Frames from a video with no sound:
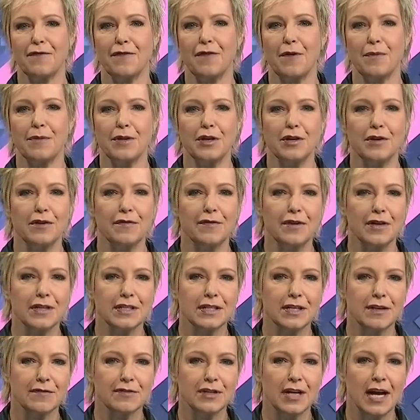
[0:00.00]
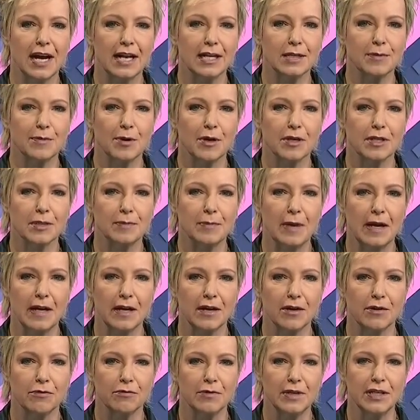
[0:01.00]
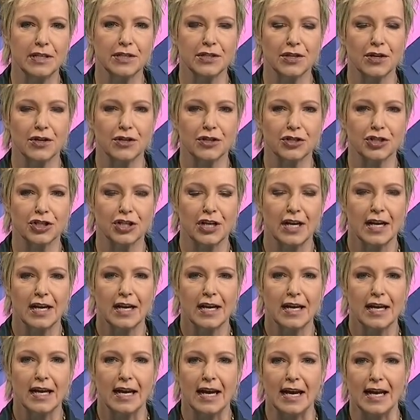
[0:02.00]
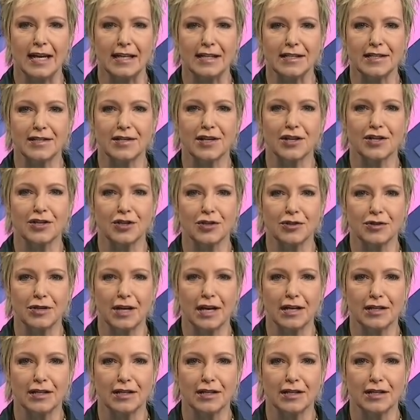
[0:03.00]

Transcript: from the University of Johannesburg's Paleo Research Institute.